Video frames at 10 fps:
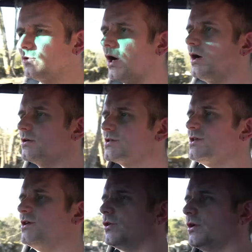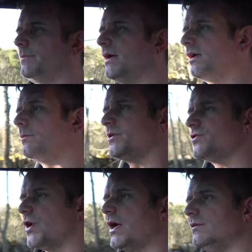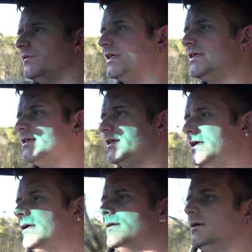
cars that you're going to pick up and drive day to day.